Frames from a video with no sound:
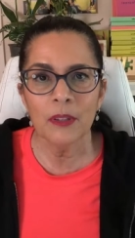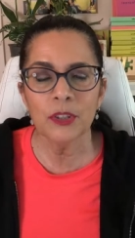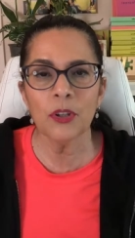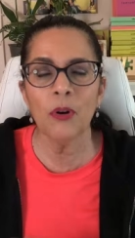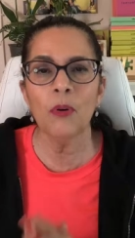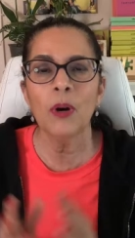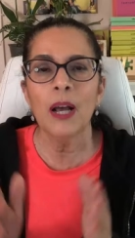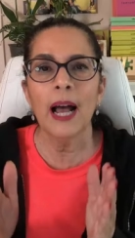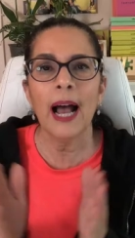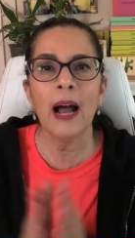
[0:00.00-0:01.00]
So
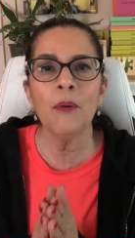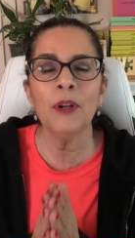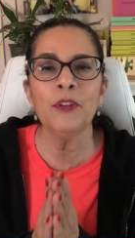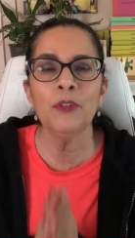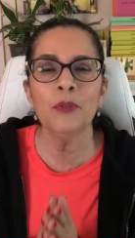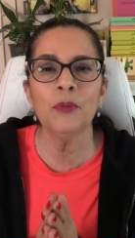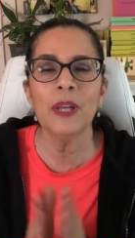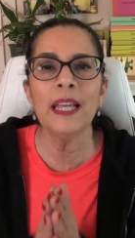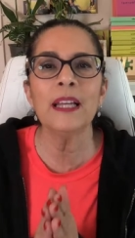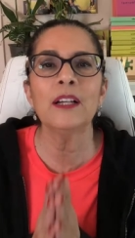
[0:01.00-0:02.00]
how are
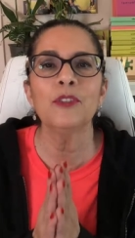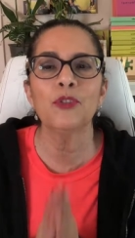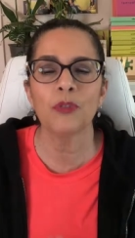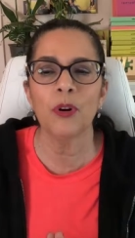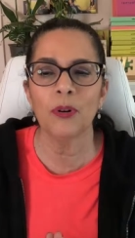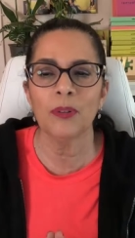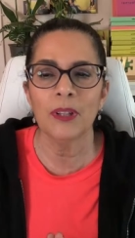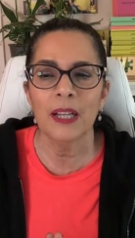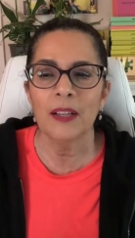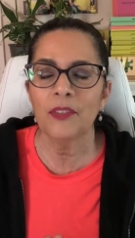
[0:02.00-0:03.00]
you in control?
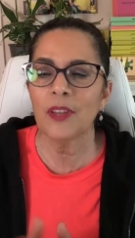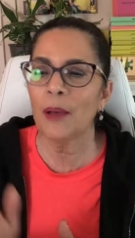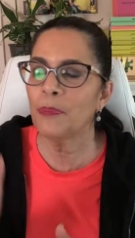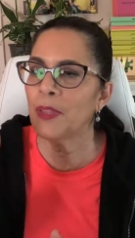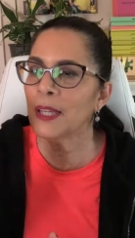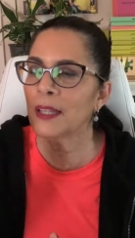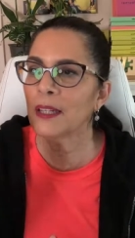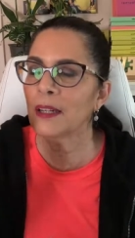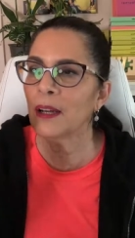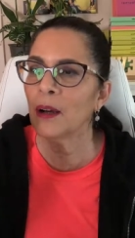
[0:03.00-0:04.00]
Stop
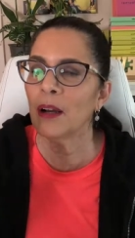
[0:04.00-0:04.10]
thinking,